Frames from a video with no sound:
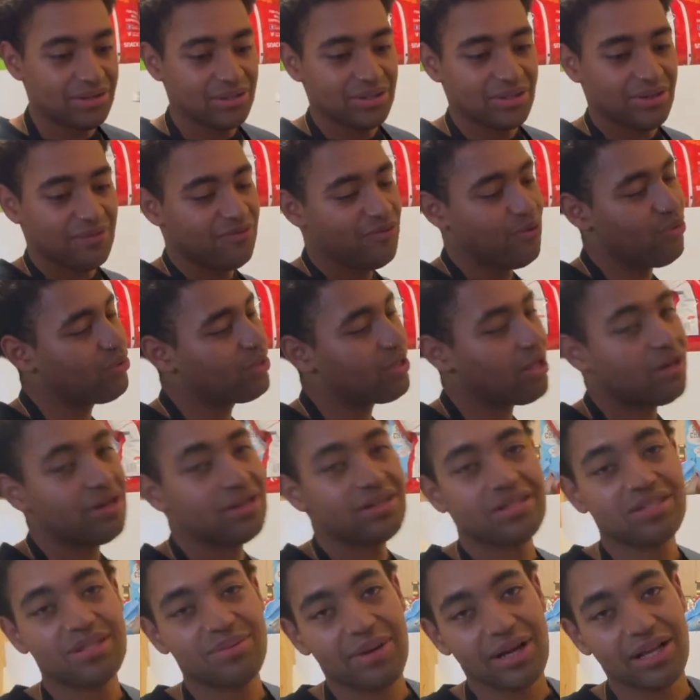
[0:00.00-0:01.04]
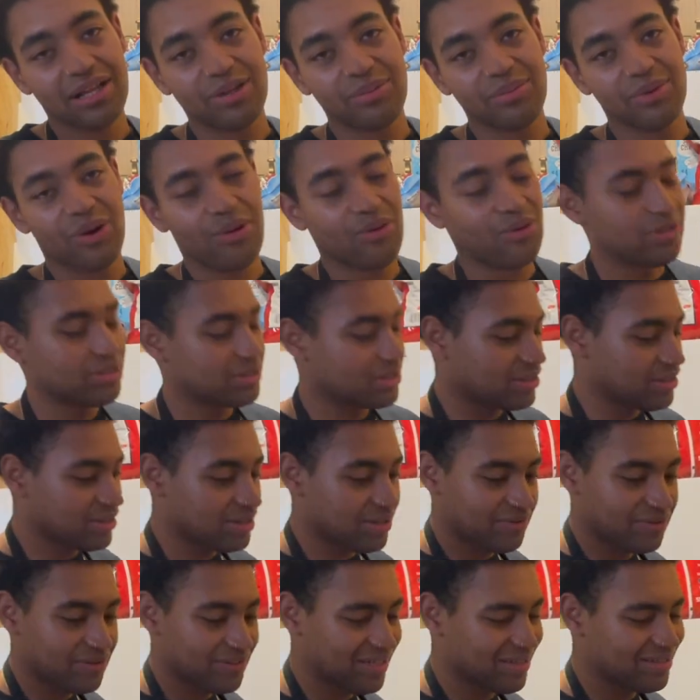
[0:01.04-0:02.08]
food coloring just to make it a little bit orange, because I
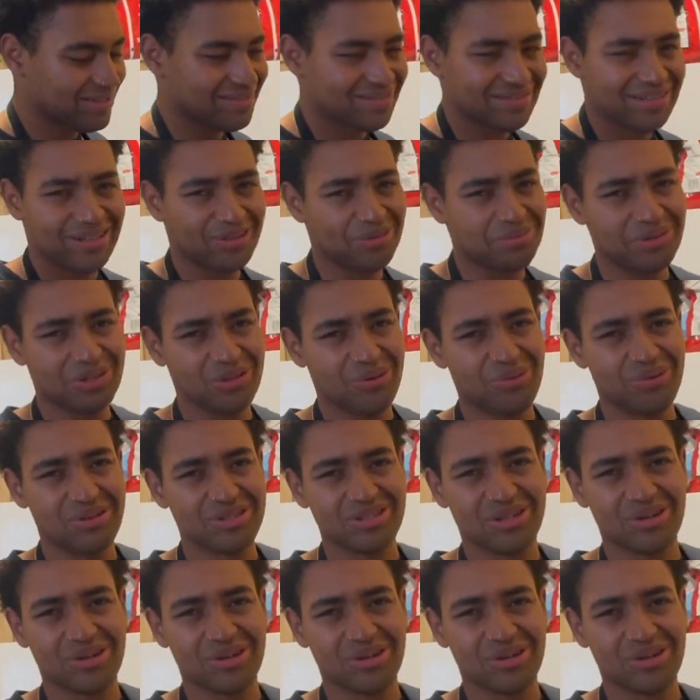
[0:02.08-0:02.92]
feel like this is not gonna be orange.